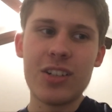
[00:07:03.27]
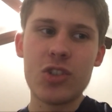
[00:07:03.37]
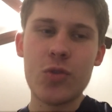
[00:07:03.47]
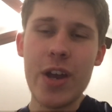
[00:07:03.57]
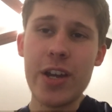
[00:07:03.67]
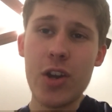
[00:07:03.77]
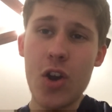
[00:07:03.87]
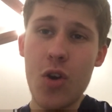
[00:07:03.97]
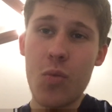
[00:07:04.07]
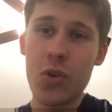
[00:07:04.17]

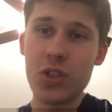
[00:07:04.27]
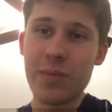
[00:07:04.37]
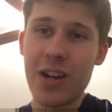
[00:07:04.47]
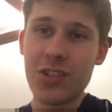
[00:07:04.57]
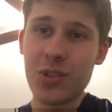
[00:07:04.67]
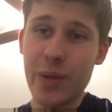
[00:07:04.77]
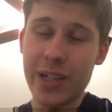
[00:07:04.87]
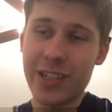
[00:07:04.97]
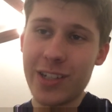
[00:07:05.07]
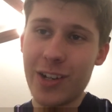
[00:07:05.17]
Draco was about to,
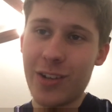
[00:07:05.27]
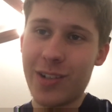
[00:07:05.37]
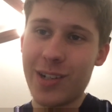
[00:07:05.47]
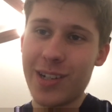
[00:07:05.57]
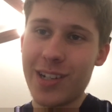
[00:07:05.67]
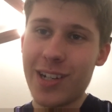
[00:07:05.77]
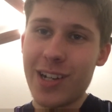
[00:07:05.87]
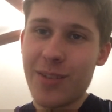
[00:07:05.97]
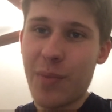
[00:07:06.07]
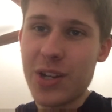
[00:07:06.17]
like, you know,
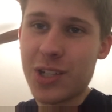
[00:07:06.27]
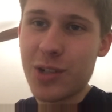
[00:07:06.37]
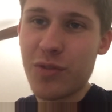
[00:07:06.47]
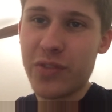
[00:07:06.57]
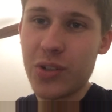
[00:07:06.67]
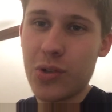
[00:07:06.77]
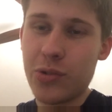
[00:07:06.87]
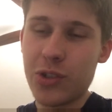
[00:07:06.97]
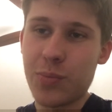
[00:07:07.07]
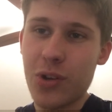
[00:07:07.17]
basically reveal who
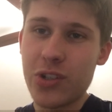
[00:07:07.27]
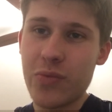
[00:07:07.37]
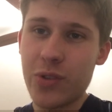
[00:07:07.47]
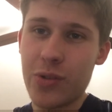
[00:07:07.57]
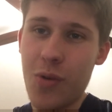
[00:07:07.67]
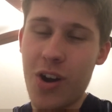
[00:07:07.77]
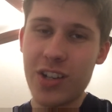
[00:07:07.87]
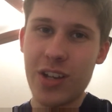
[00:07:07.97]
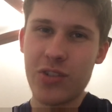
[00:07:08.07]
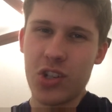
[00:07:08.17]
this person really
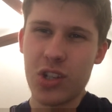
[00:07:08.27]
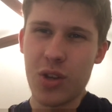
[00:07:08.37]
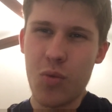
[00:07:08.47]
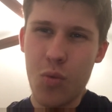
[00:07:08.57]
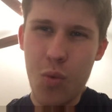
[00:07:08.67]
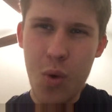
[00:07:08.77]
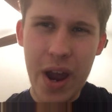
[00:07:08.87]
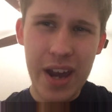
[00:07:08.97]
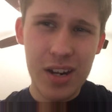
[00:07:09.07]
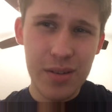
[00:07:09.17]
was. I was just like,
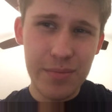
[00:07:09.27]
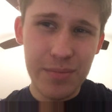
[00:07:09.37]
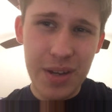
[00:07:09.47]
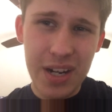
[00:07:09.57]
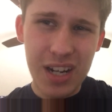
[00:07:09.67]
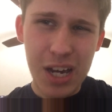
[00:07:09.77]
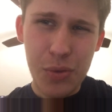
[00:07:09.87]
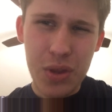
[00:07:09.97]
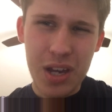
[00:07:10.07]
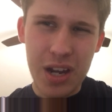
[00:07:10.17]
wait a minute, I
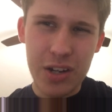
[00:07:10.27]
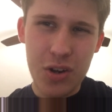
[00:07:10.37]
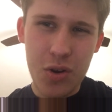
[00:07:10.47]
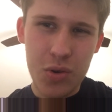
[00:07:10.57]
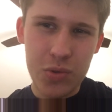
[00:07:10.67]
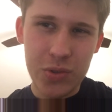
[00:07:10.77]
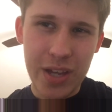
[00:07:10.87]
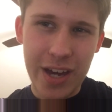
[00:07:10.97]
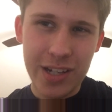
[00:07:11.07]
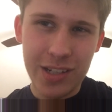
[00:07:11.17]
think I know who
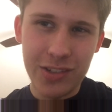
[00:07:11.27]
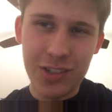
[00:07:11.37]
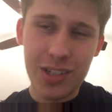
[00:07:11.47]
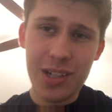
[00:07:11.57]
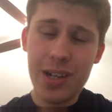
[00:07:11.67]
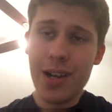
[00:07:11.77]
that is.